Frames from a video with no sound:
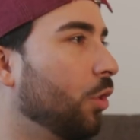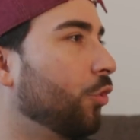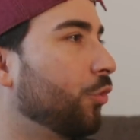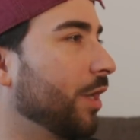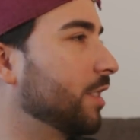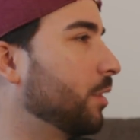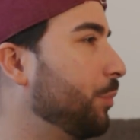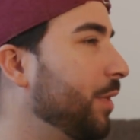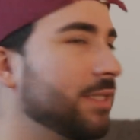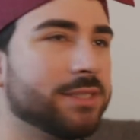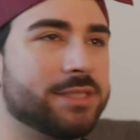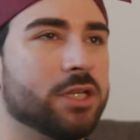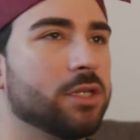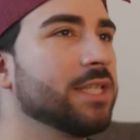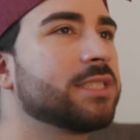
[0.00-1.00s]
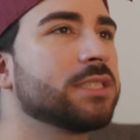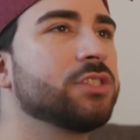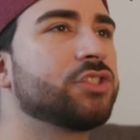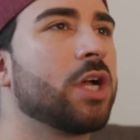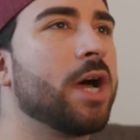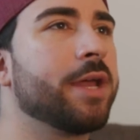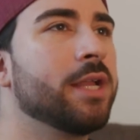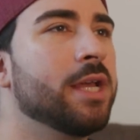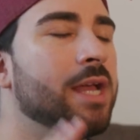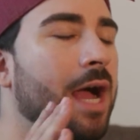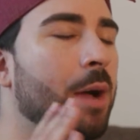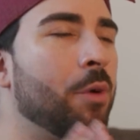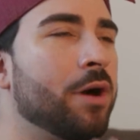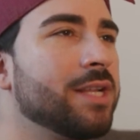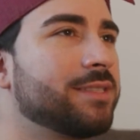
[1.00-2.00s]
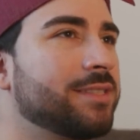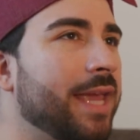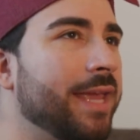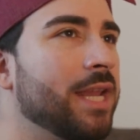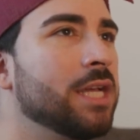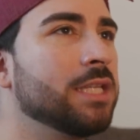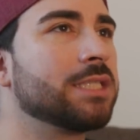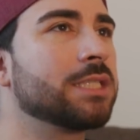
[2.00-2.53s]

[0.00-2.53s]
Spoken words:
Oh great, the pizza's here. Listen, John, I'm on a date.